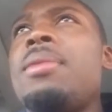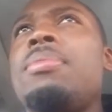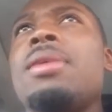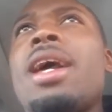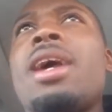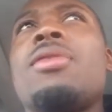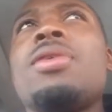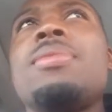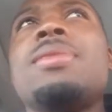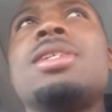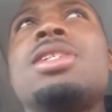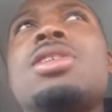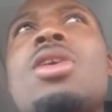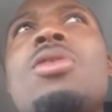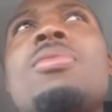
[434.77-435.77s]
black women
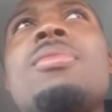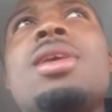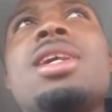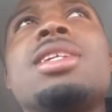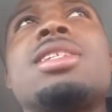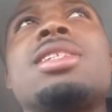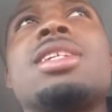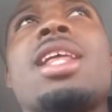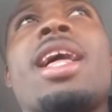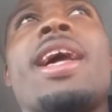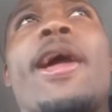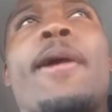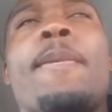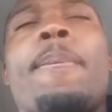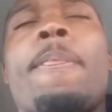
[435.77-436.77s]
so much?
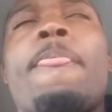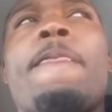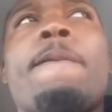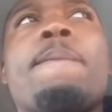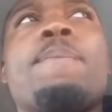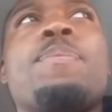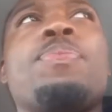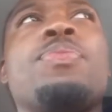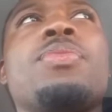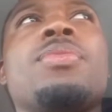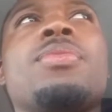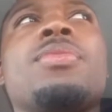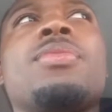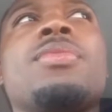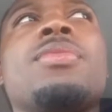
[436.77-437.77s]
Like
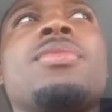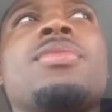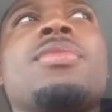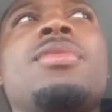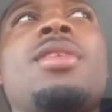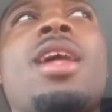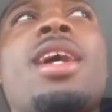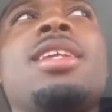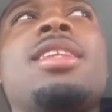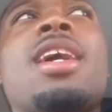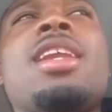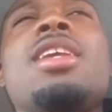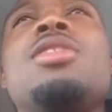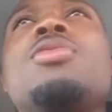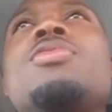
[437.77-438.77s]
they
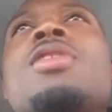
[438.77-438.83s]
didn't do